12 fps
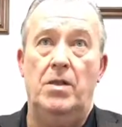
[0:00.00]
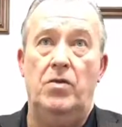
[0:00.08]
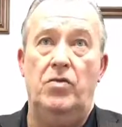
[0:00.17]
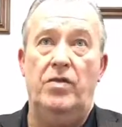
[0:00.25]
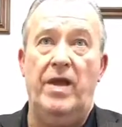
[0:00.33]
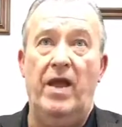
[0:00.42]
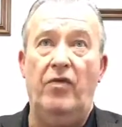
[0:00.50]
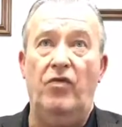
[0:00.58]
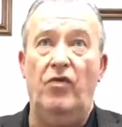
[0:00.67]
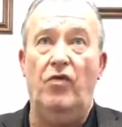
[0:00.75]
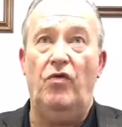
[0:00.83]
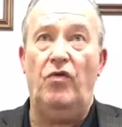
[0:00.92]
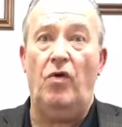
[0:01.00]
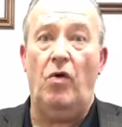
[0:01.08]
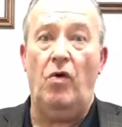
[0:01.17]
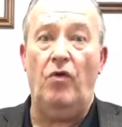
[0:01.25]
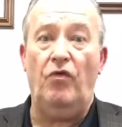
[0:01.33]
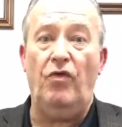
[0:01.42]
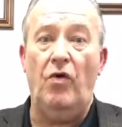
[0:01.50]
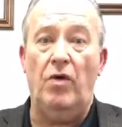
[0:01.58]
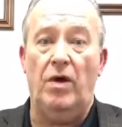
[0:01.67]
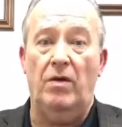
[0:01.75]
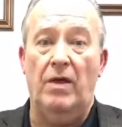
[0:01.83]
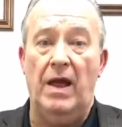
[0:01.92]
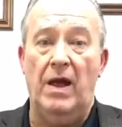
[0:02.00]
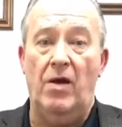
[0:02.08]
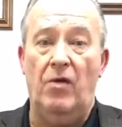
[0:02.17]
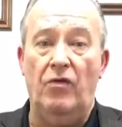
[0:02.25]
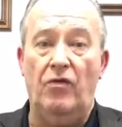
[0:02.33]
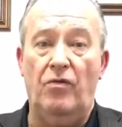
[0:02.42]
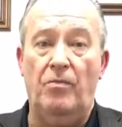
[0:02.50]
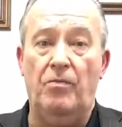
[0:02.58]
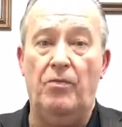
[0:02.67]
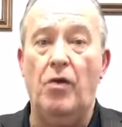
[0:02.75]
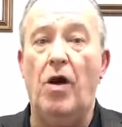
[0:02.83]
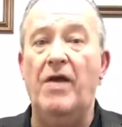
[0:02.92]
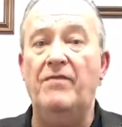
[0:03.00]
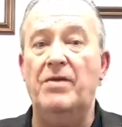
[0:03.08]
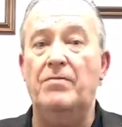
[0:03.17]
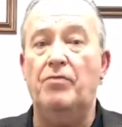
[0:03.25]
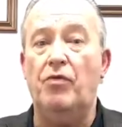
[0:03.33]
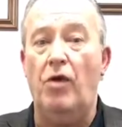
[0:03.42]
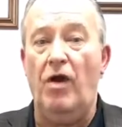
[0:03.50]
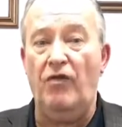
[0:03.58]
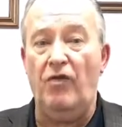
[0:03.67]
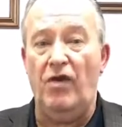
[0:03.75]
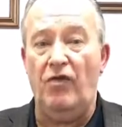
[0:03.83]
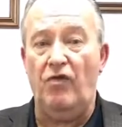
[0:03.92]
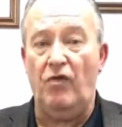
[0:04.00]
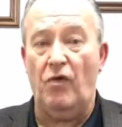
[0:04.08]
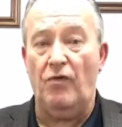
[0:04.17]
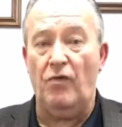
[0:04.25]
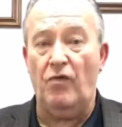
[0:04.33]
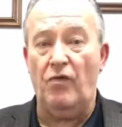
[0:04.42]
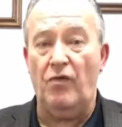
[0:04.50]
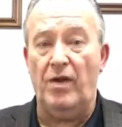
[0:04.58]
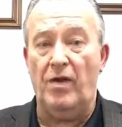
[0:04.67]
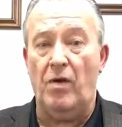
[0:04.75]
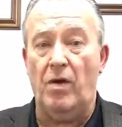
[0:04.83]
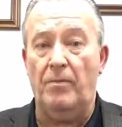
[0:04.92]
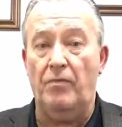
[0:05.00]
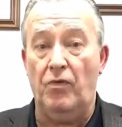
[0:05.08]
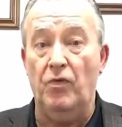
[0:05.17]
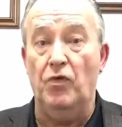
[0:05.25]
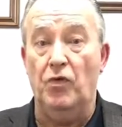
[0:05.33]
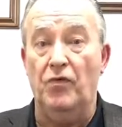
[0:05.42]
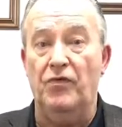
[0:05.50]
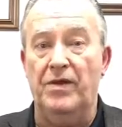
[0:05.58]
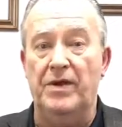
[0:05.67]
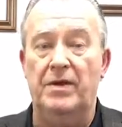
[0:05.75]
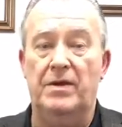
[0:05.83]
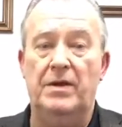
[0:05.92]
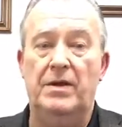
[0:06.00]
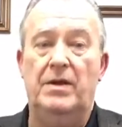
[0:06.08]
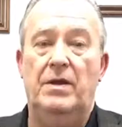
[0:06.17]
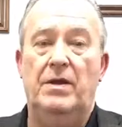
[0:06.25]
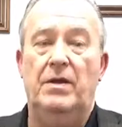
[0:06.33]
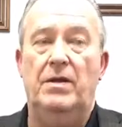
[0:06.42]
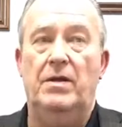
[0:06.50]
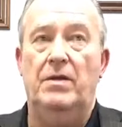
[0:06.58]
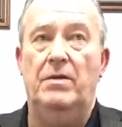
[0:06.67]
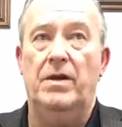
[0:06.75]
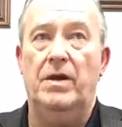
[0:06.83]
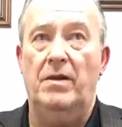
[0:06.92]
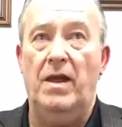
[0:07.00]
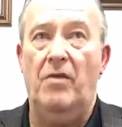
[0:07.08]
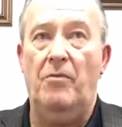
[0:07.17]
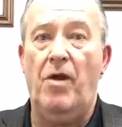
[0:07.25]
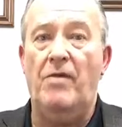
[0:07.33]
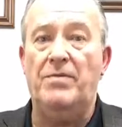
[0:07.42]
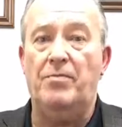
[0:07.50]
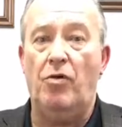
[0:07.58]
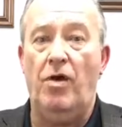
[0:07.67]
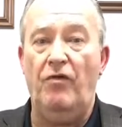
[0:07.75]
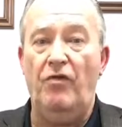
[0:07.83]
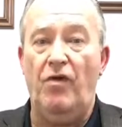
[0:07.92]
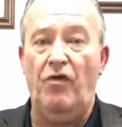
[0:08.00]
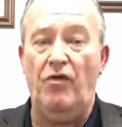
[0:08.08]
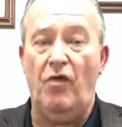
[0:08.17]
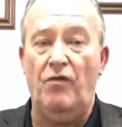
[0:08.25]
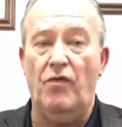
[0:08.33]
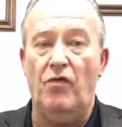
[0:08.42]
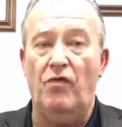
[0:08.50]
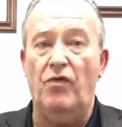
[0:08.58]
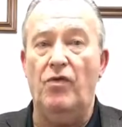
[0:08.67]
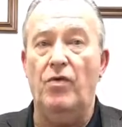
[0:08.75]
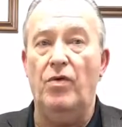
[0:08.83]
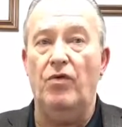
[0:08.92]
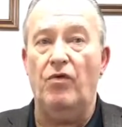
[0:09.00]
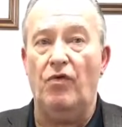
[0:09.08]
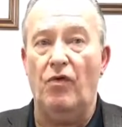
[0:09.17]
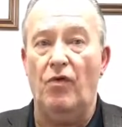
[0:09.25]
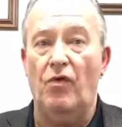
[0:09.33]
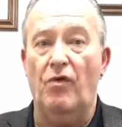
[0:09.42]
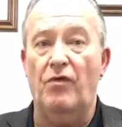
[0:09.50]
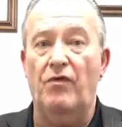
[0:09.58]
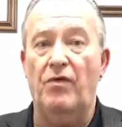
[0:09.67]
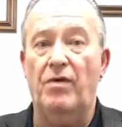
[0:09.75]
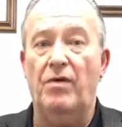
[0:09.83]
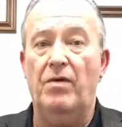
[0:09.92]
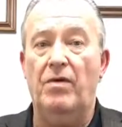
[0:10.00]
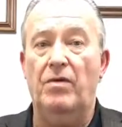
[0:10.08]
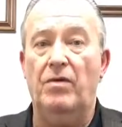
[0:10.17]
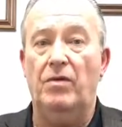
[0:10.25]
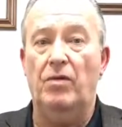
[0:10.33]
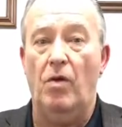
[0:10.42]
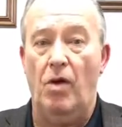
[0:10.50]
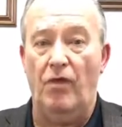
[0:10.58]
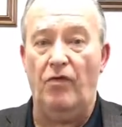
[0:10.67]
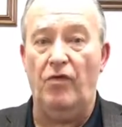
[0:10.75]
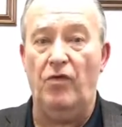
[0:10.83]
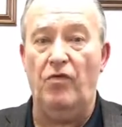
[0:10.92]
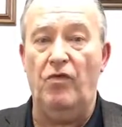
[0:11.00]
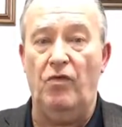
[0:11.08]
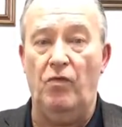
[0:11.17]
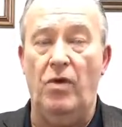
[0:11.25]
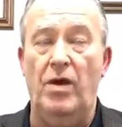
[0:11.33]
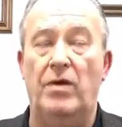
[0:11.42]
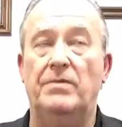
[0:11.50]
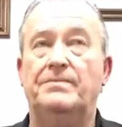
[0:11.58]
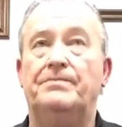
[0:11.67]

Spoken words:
Texas also allows private process servers that are approved. They allow private process servers to serve lawsuits as well.